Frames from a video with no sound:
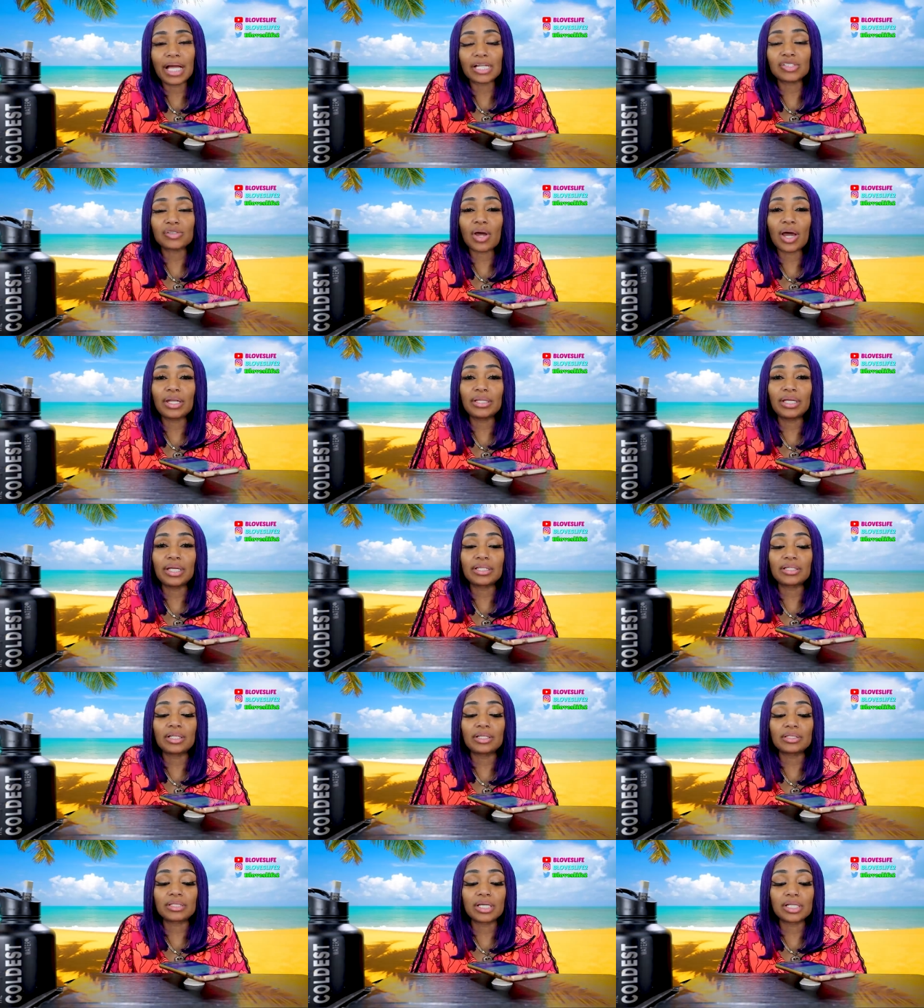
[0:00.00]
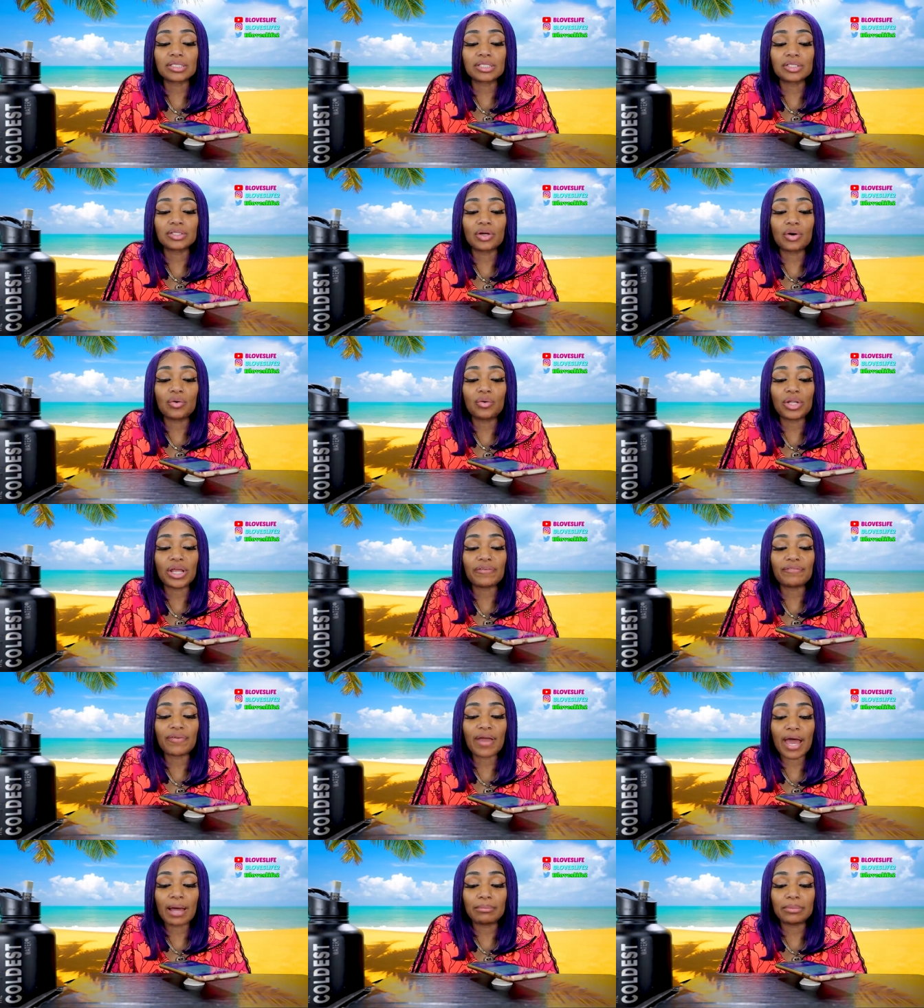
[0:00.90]
I try to get get to know who their
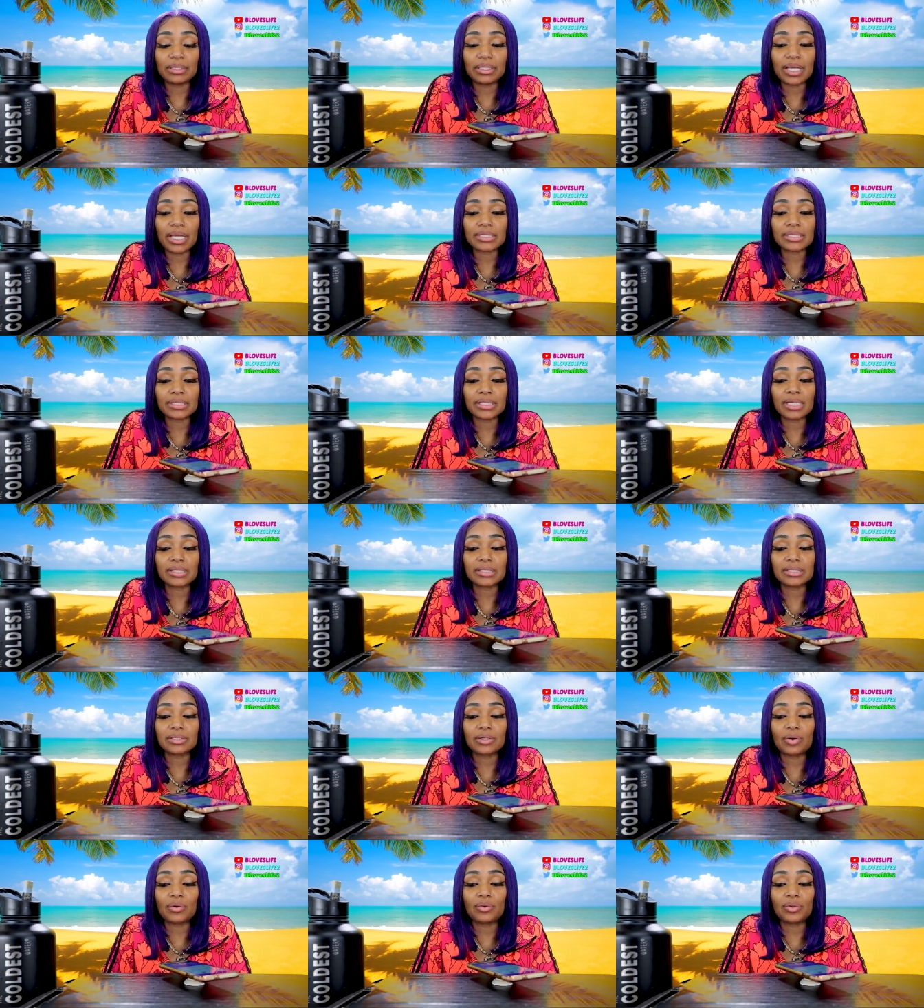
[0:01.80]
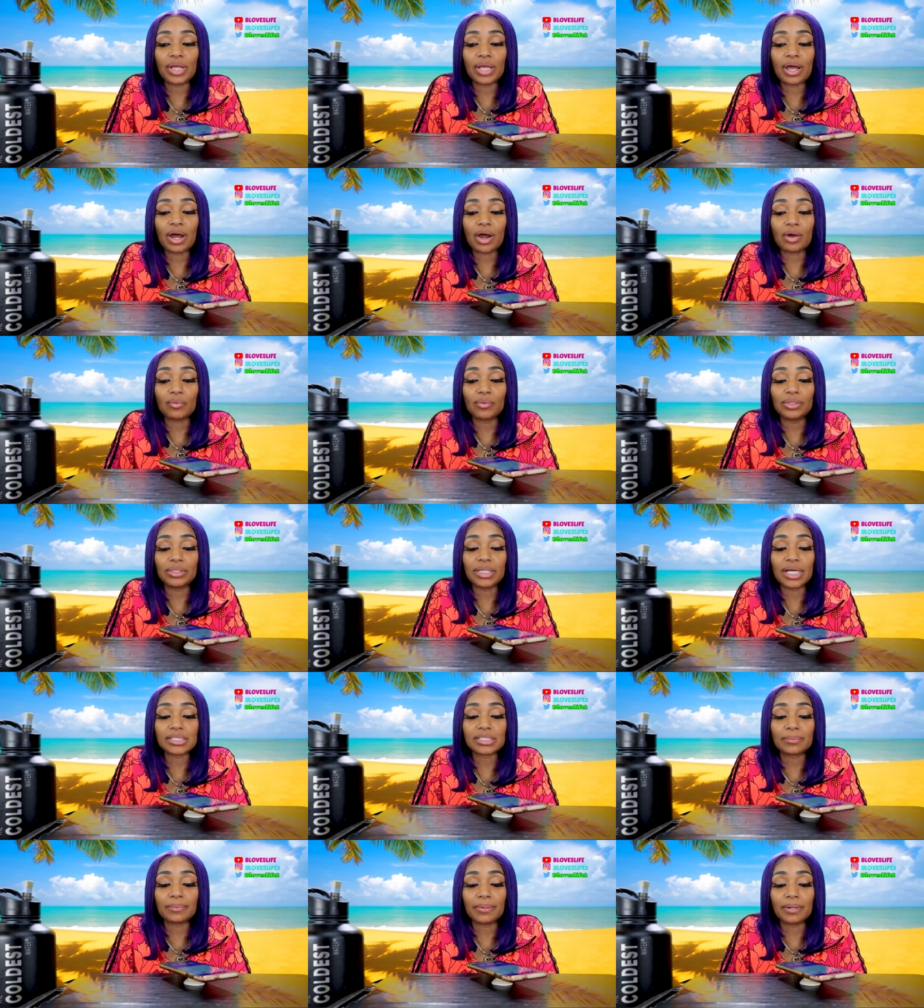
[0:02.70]
family is and get to know who they are really
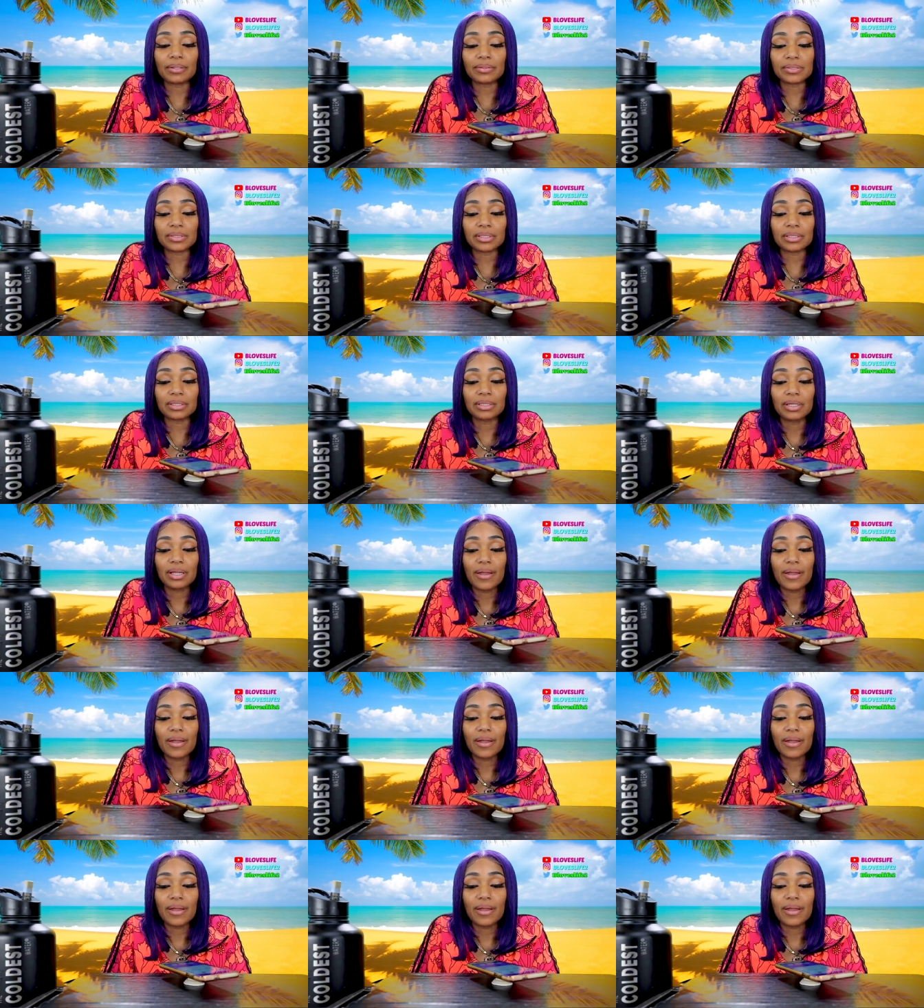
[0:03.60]
as a person